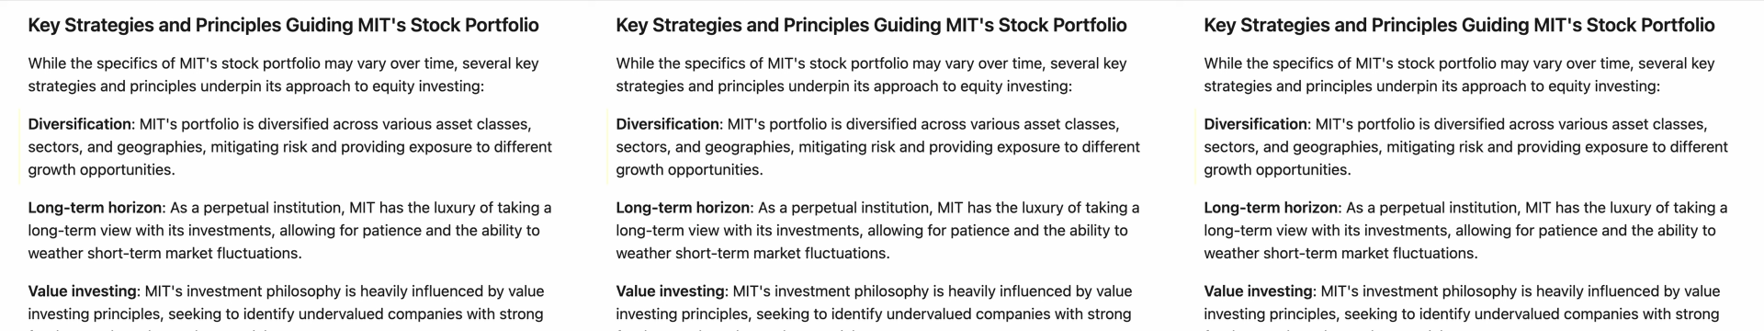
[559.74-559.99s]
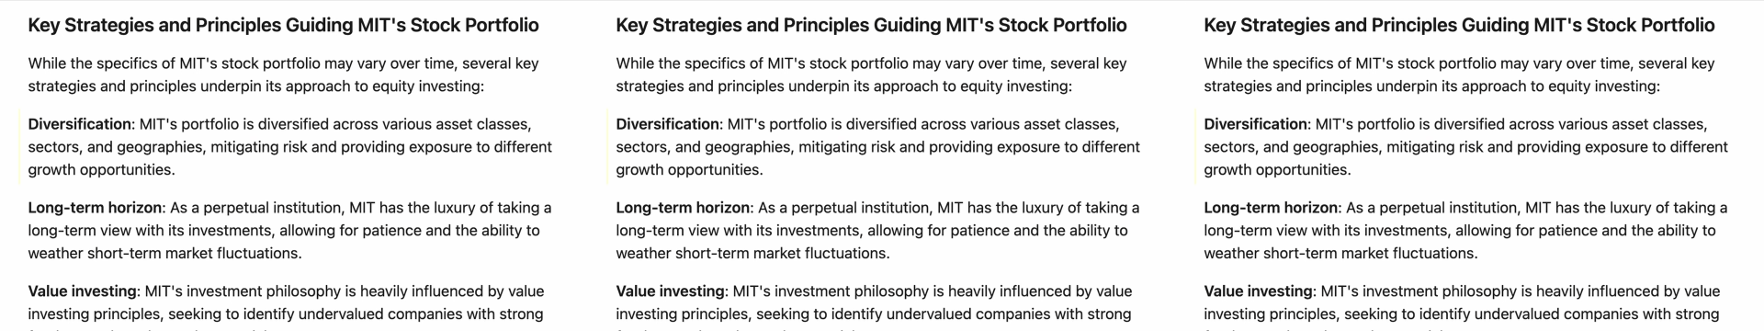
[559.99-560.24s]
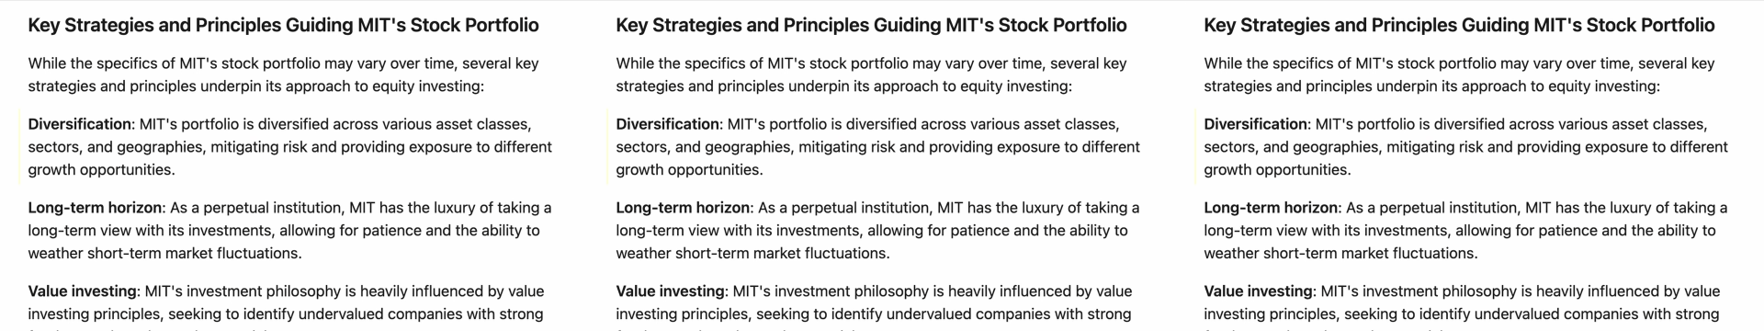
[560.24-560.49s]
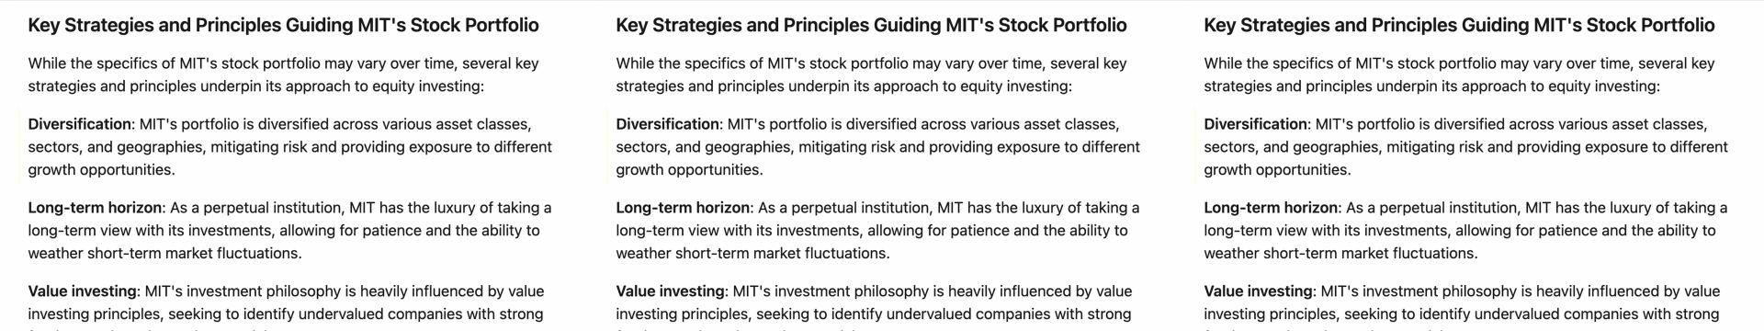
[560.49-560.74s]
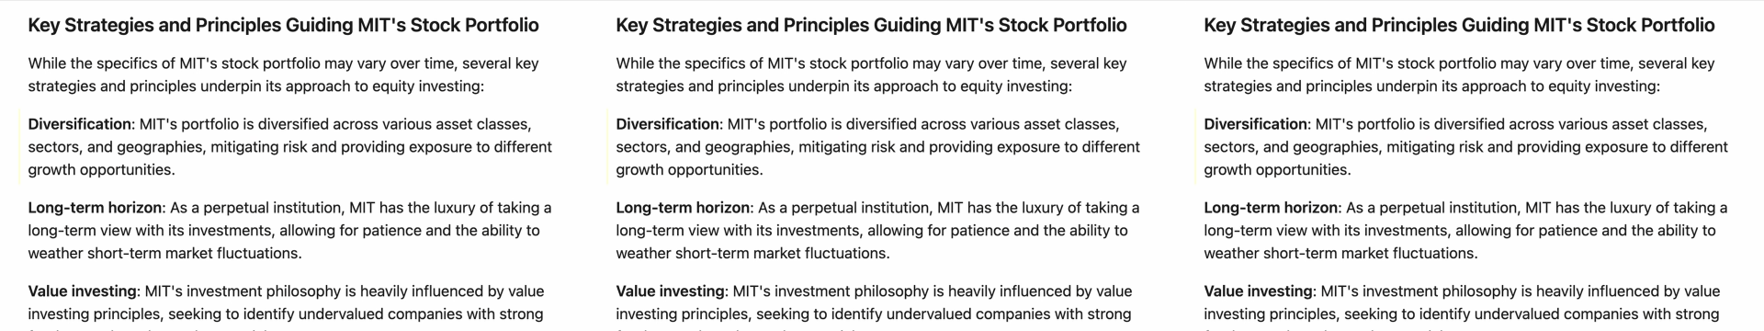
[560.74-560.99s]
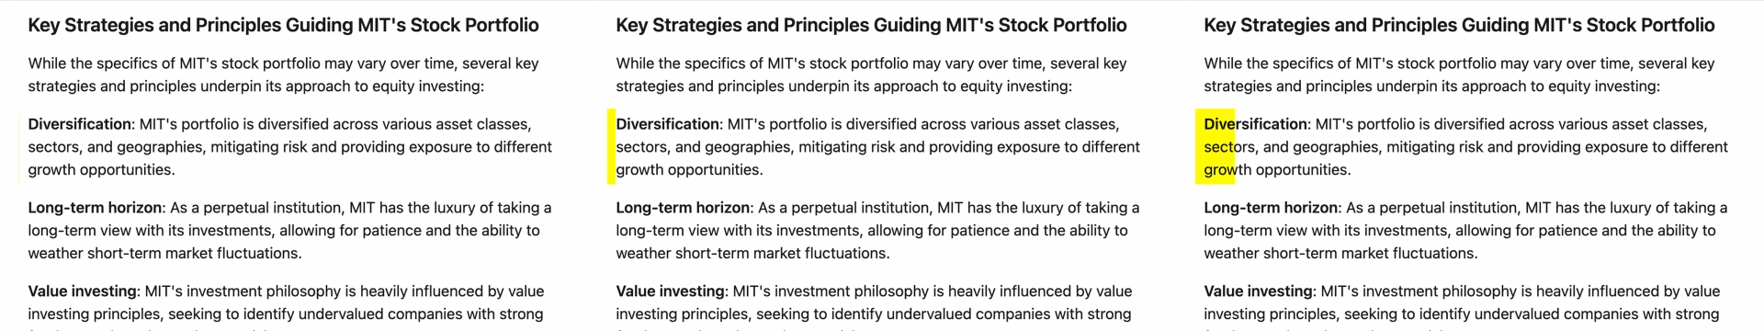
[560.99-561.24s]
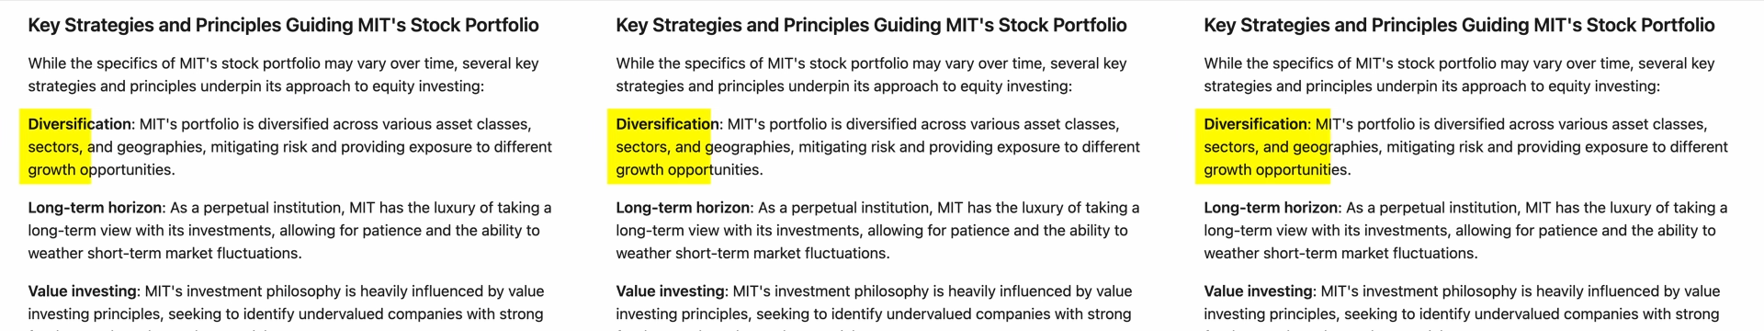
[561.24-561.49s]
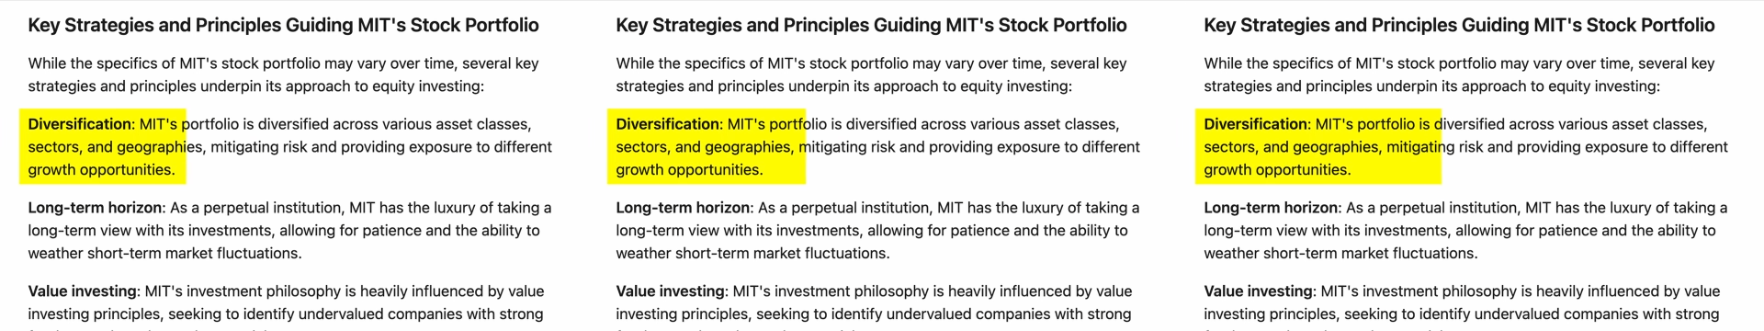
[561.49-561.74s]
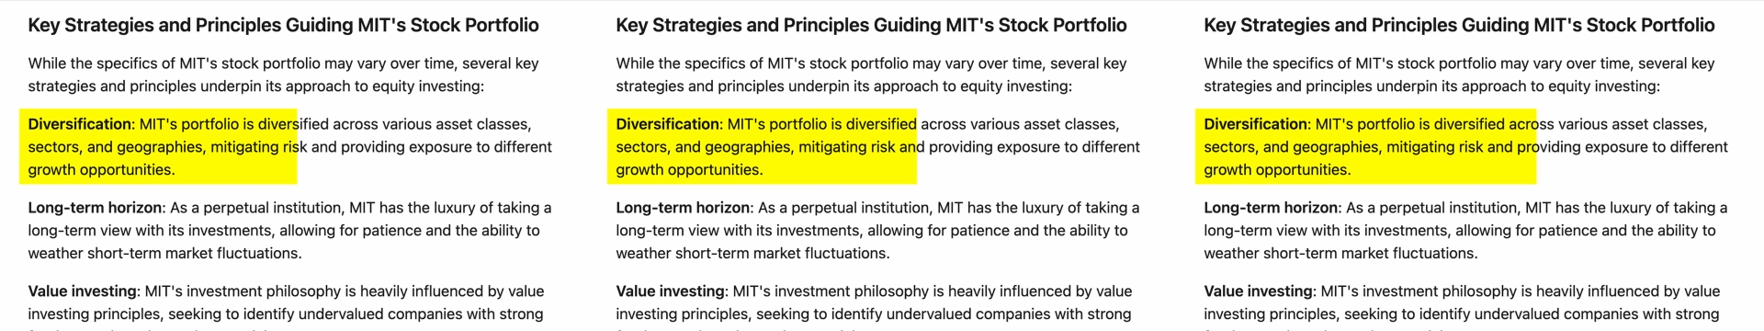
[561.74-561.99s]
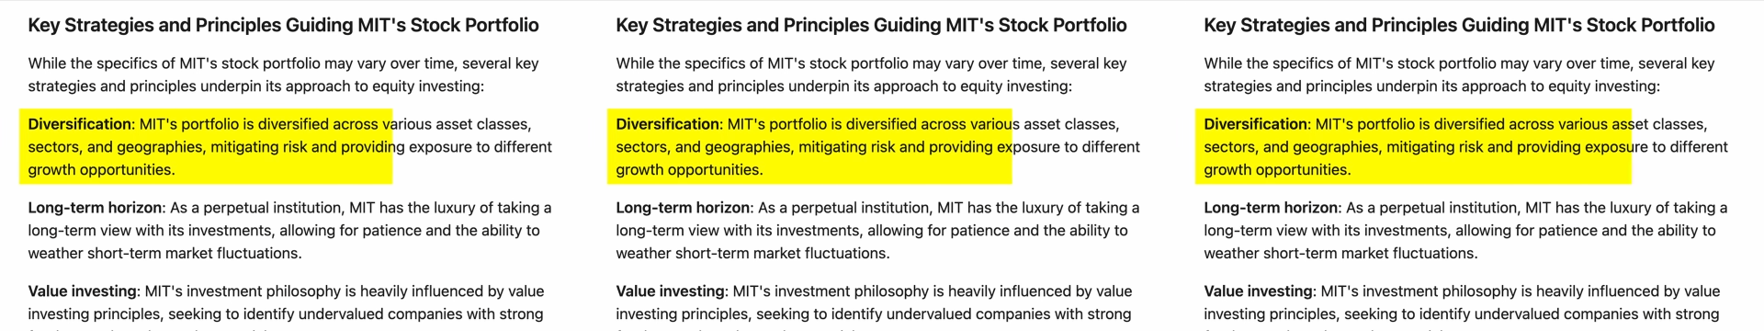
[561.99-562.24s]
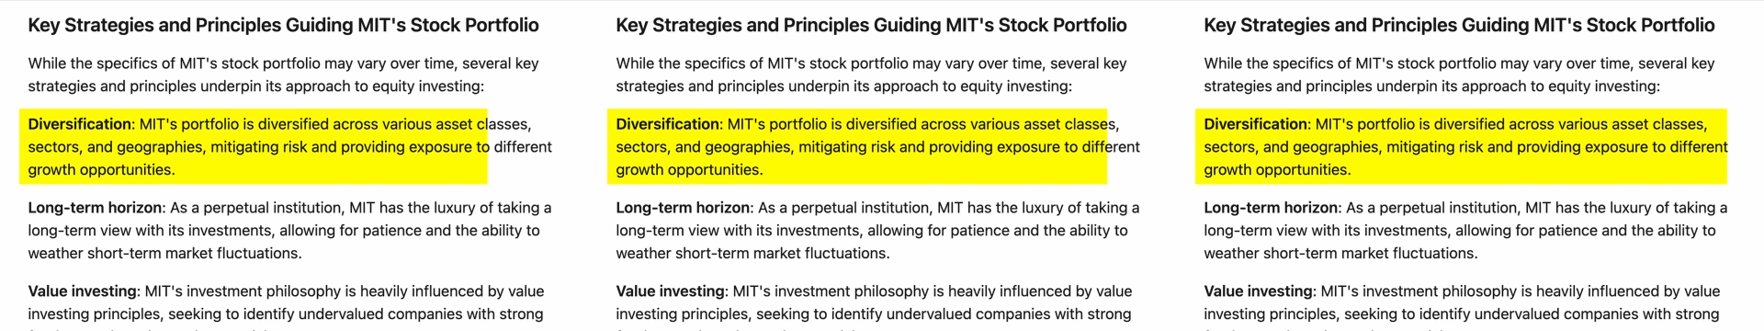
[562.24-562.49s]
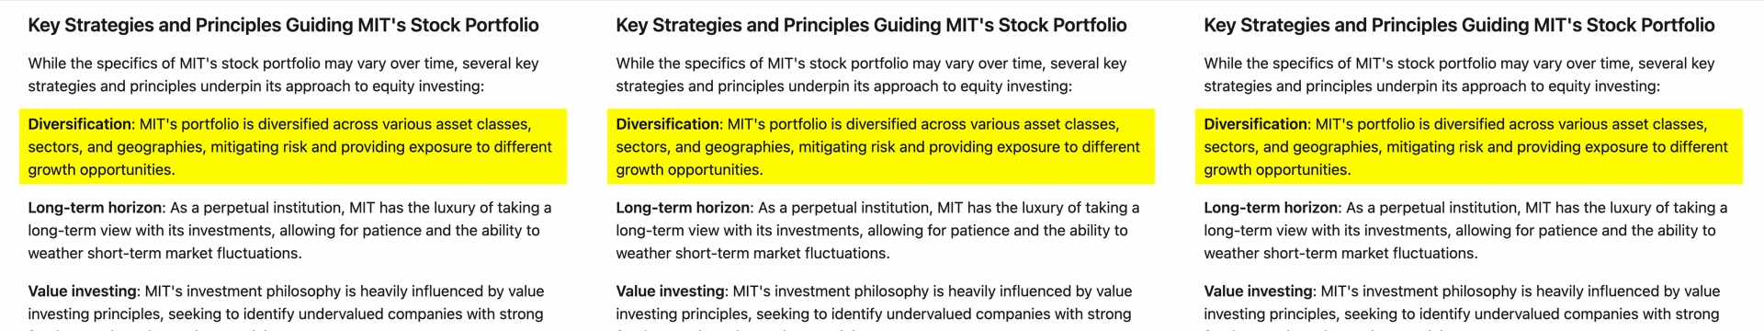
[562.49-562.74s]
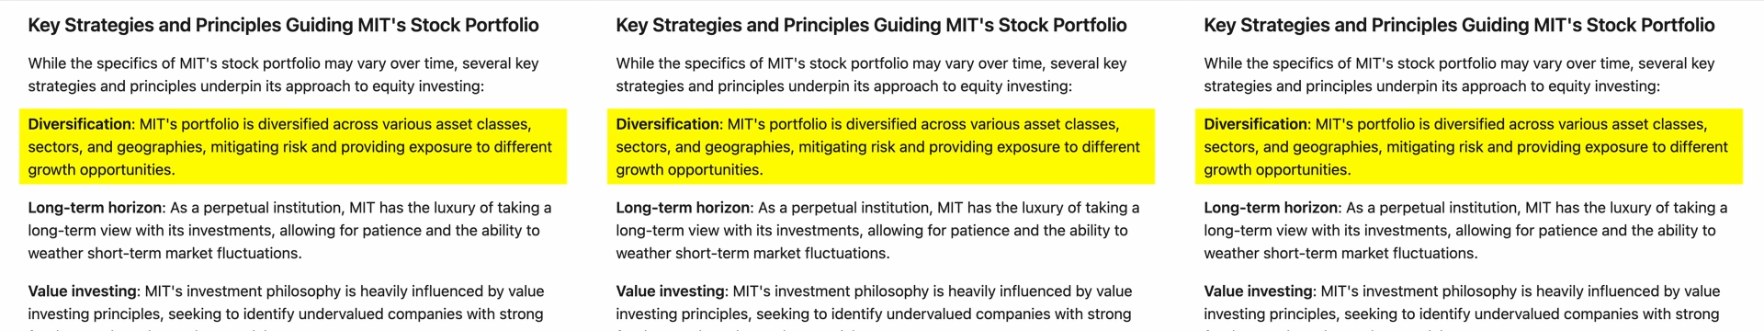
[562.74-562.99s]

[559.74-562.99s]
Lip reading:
No face is visible, so there are no lips to read.